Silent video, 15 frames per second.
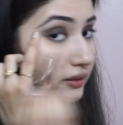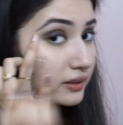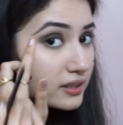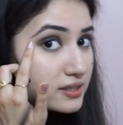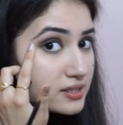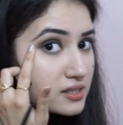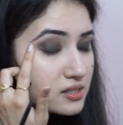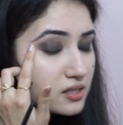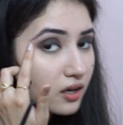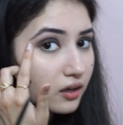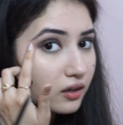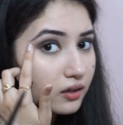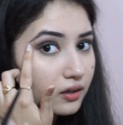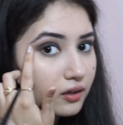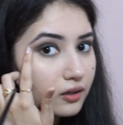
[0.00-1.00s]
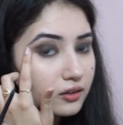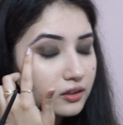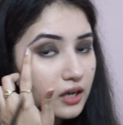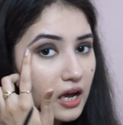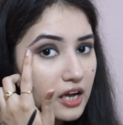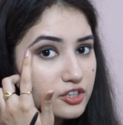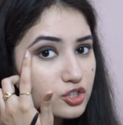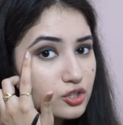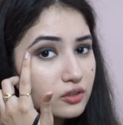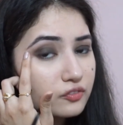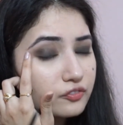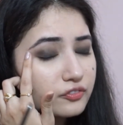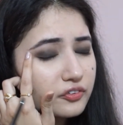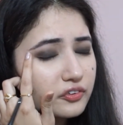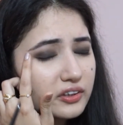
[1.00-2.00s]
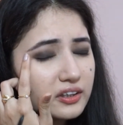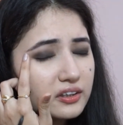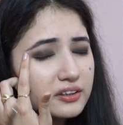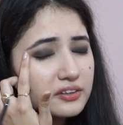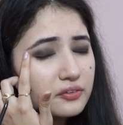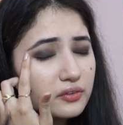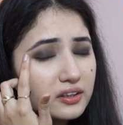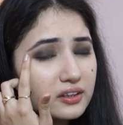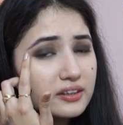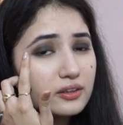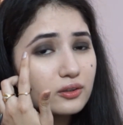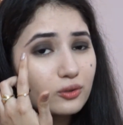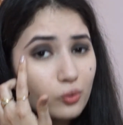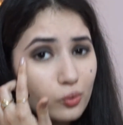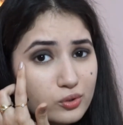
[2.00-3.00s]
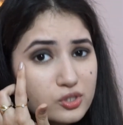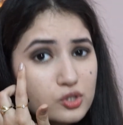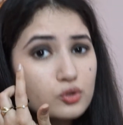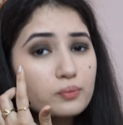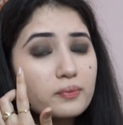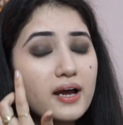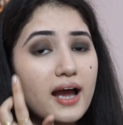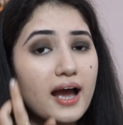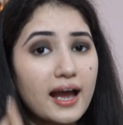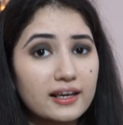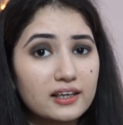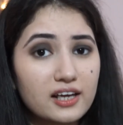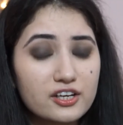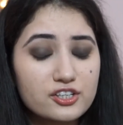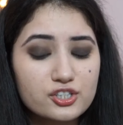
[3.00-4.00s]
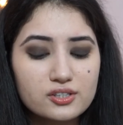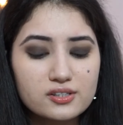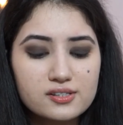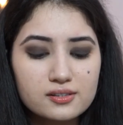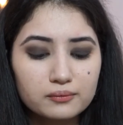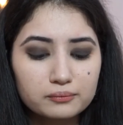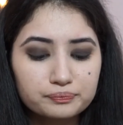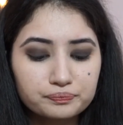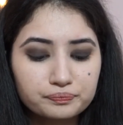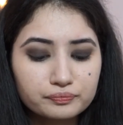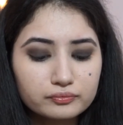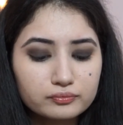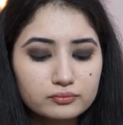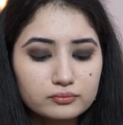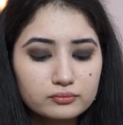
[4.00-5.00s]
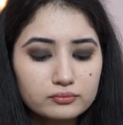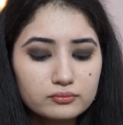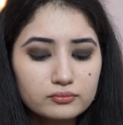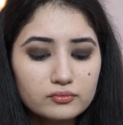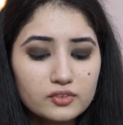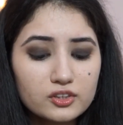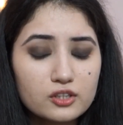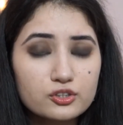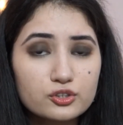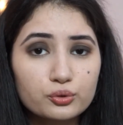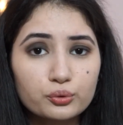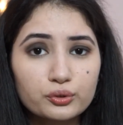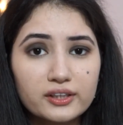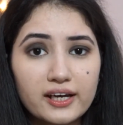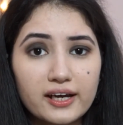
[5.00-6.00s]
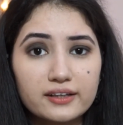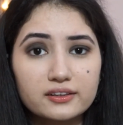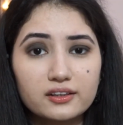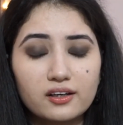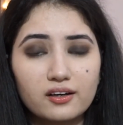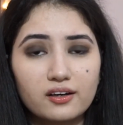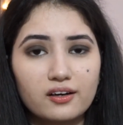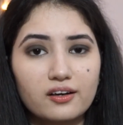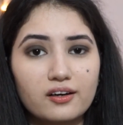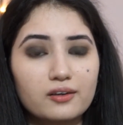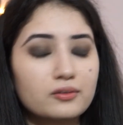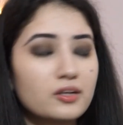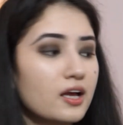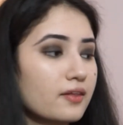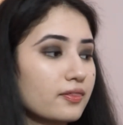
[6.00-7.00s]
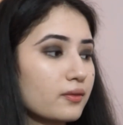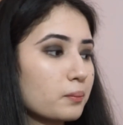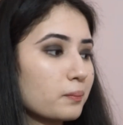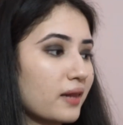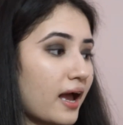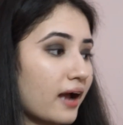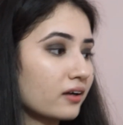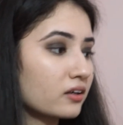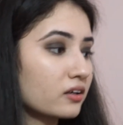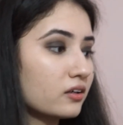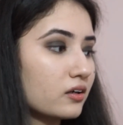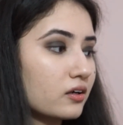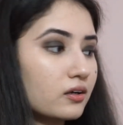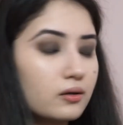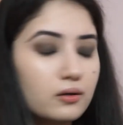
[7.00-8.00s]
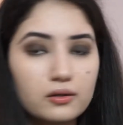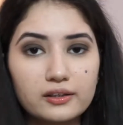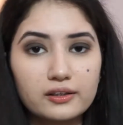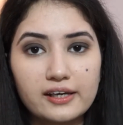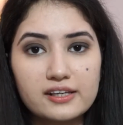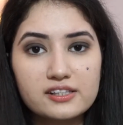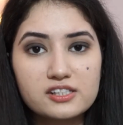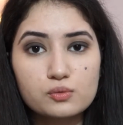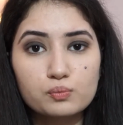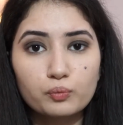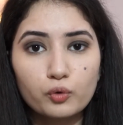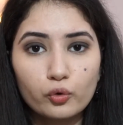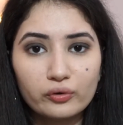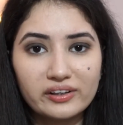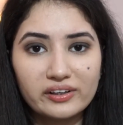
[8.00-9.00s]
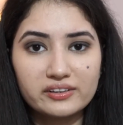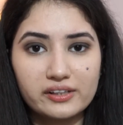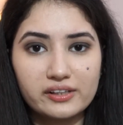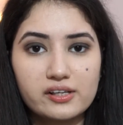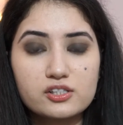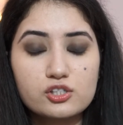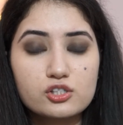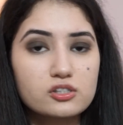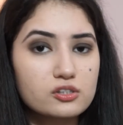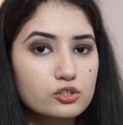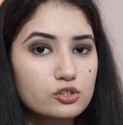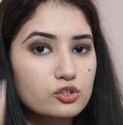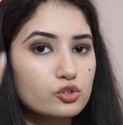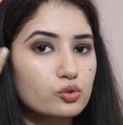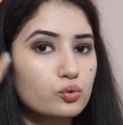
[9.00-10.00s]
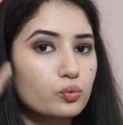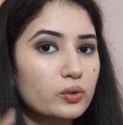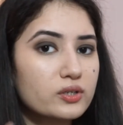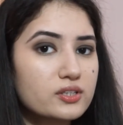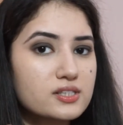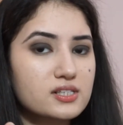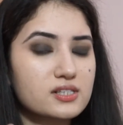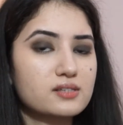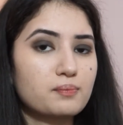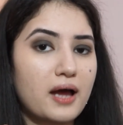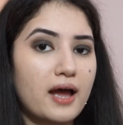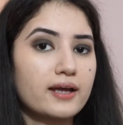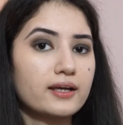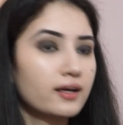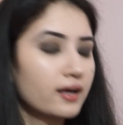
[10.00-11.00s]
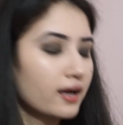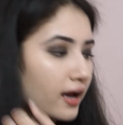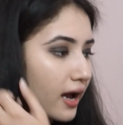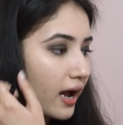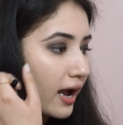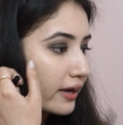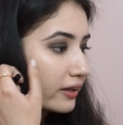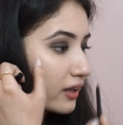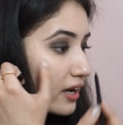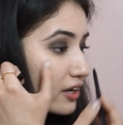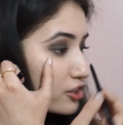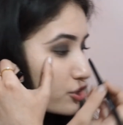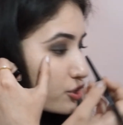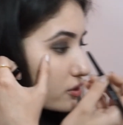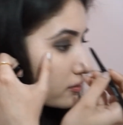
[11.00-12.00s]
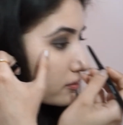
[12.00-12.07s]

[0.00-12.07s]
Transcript: this Kajal really close to my eyelashes, so that the black color gets more intense towards my eyelash.